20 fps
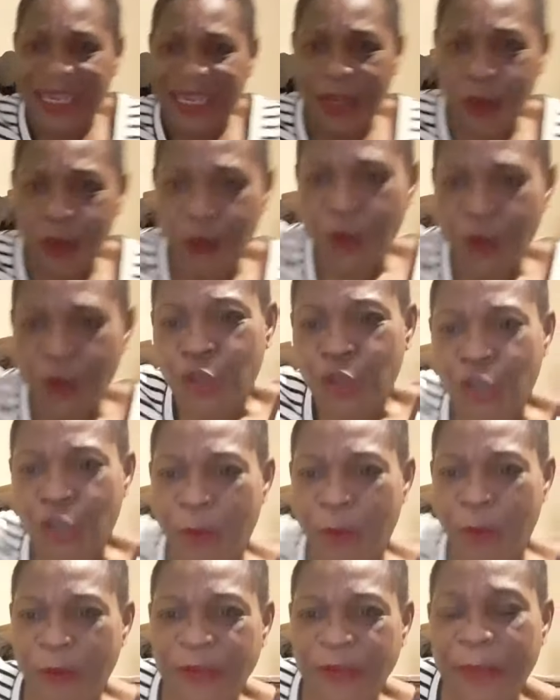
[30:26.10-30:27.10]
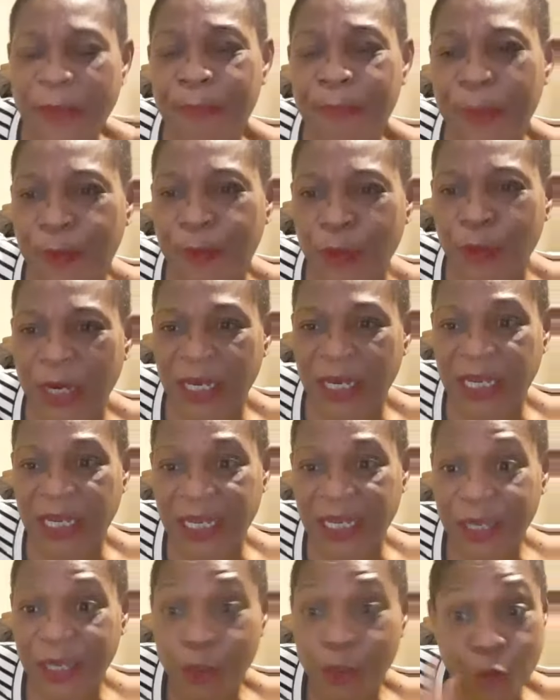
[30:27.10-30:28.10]
you, some of them people that
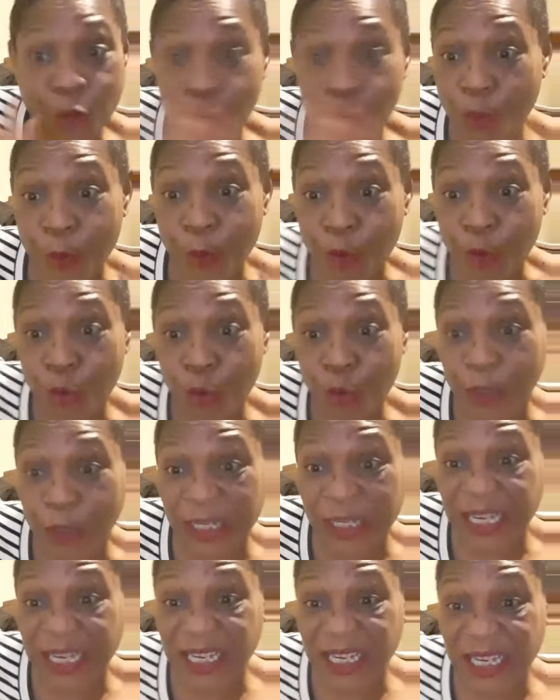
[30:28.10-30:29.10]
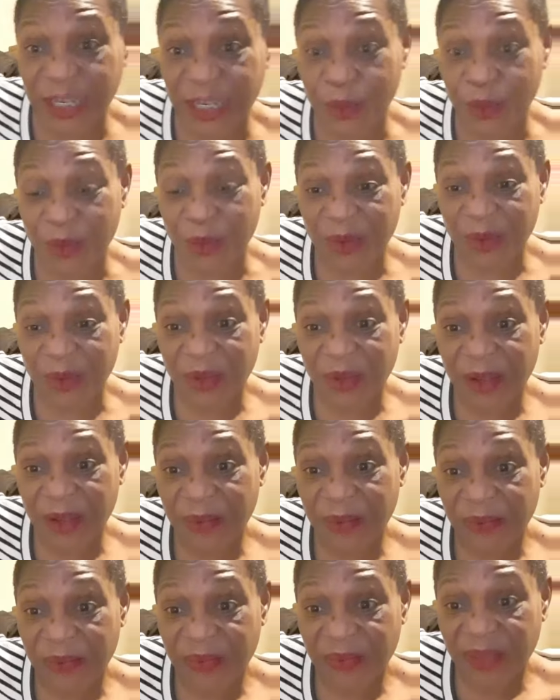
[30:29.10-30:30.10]
they not so beaucoup money they need.
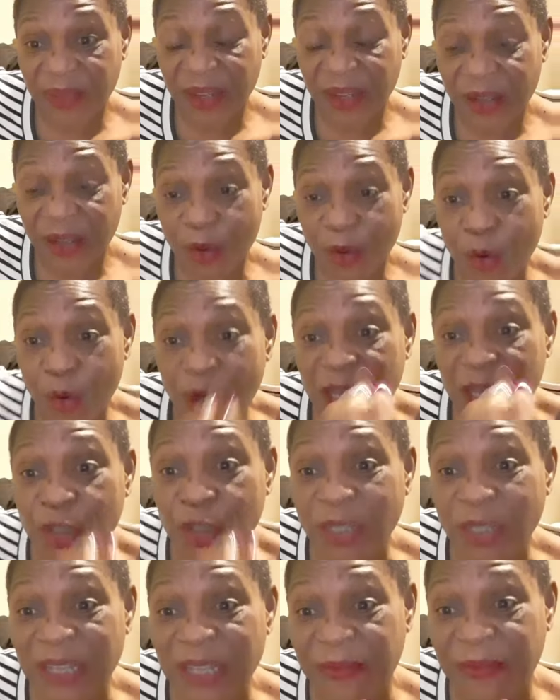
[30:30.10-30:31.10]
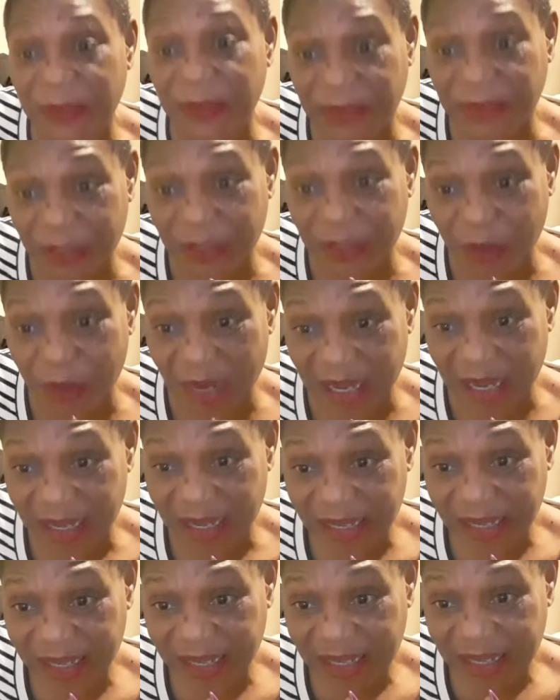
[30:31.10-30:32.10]
Only something $50
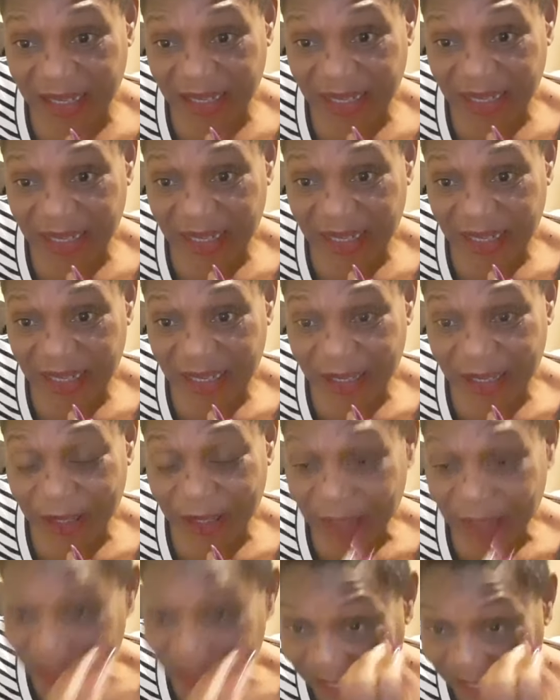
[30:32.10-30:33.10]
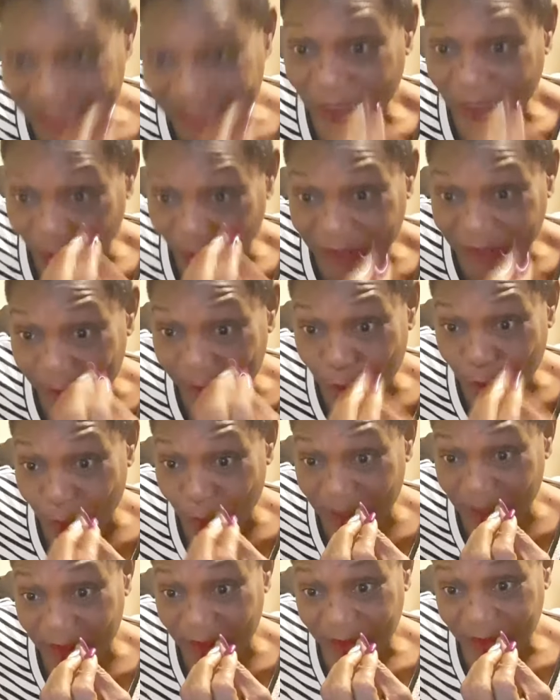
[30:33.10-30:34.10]
can solve the
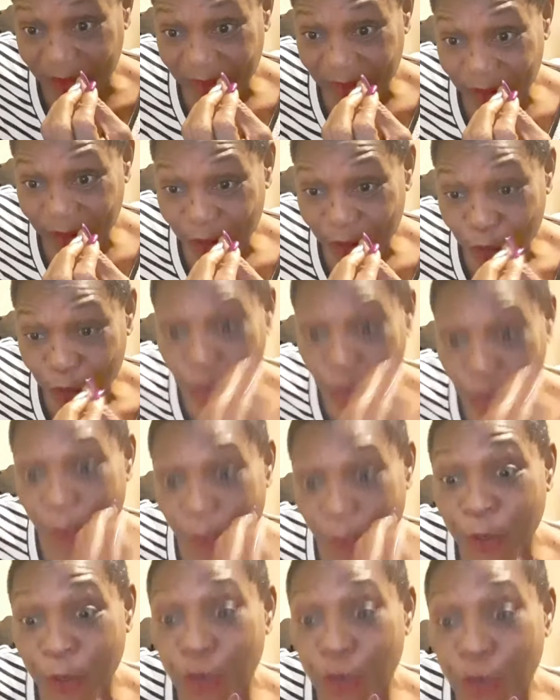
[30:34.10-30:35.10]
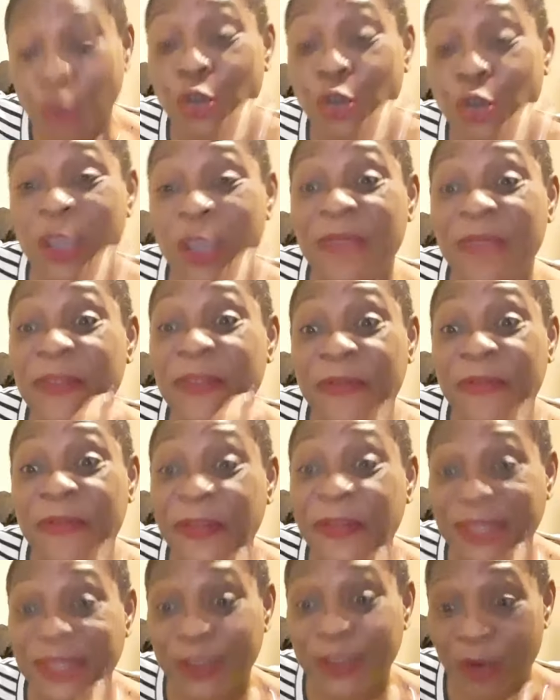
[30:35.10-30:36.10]
problem. Some not even
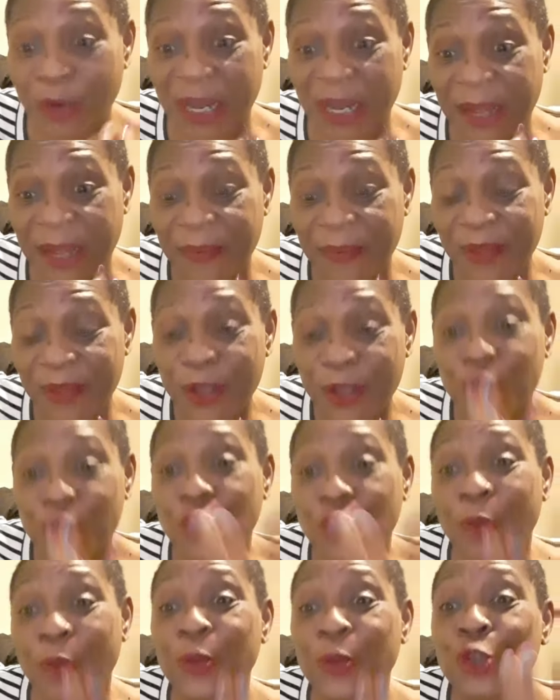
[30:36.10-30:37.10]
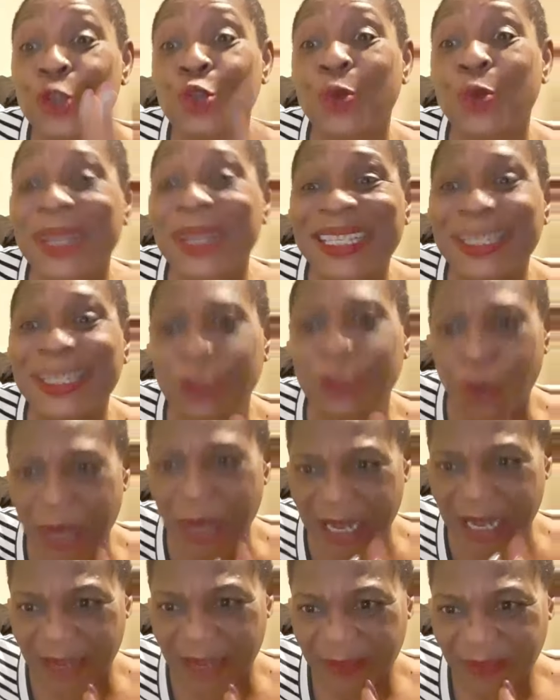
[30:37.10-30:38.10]
$50. Some
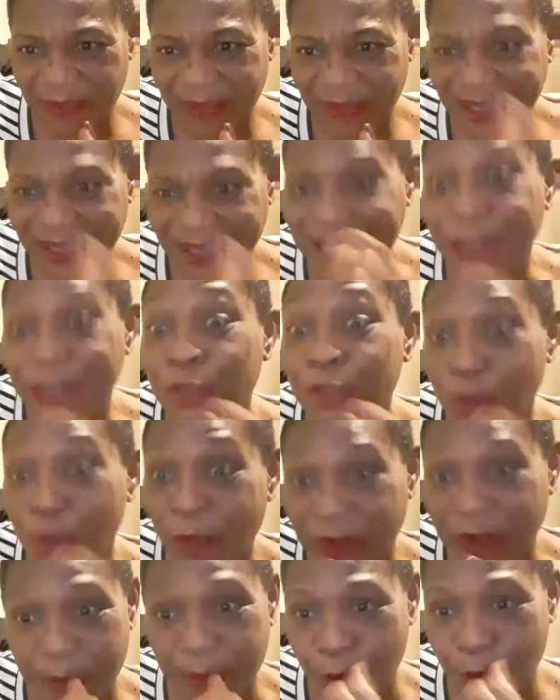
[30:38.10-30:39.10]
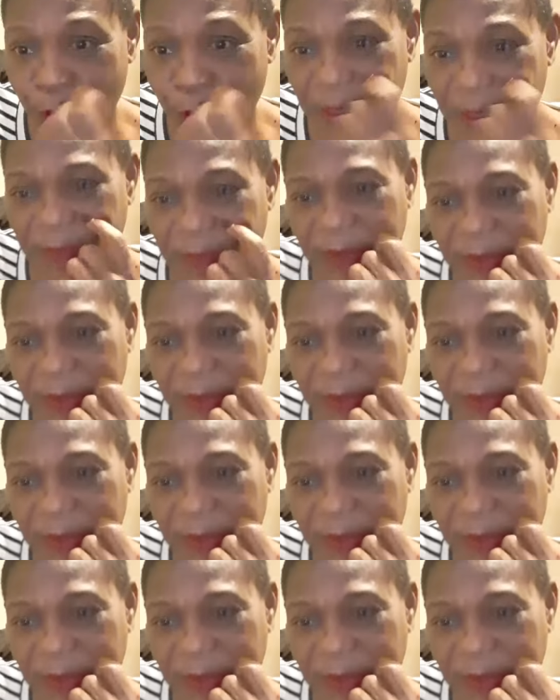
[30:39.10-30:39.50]
$20 can solve the problem.